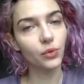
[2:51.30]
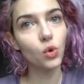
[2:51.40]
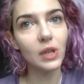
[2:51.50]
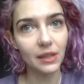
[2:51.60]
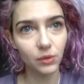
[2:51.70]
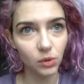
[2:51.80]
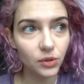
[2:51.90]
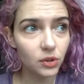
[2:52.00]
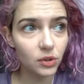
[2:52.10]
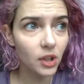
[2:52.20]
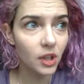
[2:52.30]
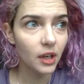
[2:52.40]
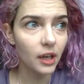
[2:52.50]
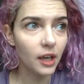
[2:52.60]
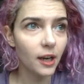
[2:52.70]
of all levels,
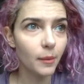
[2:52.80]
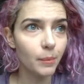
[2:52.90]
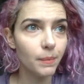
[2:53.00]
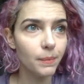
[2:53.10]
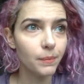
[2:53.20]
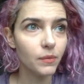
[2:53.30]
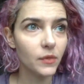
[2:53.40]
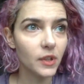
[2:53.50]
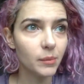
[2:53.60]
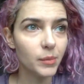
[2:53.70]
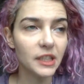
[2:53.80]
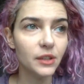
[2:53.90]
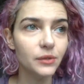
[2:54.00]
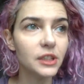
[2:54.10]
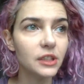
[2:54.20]
but
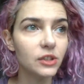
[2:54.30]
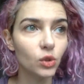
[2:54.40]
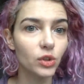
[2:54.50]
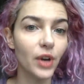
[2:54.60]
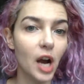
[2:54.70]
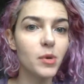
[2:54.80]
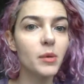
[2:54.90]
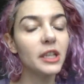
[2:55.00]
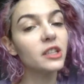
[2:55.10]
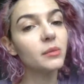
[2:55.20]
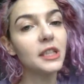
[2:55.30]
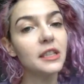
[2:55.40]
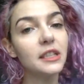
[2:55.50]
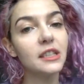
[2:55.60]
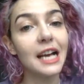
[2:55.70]
even sort of upper
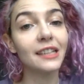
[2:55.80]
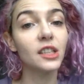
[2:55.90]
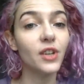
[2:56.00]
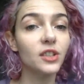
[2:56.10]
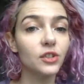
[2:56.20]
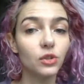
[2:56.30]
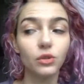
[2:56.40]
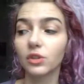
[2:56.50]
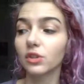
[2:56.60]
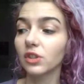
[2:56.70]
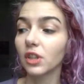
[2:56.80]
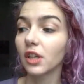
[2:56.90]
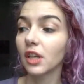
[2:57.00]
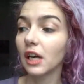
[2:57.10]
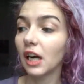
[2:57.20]
intermediate and advanced students,
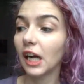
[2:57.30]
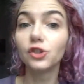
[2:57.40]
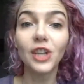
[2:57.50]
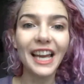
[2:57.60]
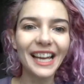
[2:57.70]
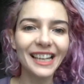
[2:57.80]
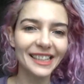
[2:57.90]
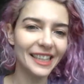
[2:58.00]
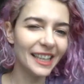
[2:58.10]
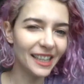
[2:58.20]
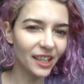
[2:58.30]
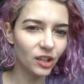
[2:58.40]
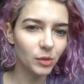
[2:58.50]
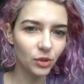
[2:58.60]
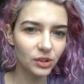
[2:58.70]
I rarely hear
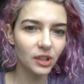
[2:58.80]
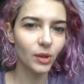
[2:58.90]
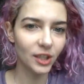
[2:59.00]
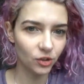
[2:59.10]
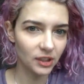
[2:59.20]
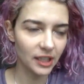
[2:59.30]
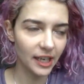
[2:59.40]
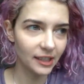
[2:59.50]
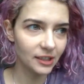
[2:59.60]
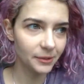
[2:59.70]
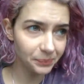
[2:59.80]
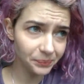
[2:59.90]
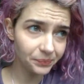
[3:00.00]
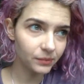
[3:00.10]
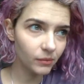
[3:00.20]
them using question tags.
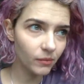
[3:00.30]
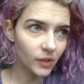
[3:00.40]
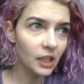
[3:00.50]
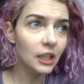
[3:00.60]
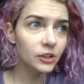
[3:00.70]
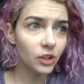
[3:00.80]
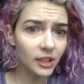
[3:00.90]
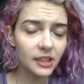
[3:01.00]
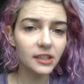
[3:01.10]
So this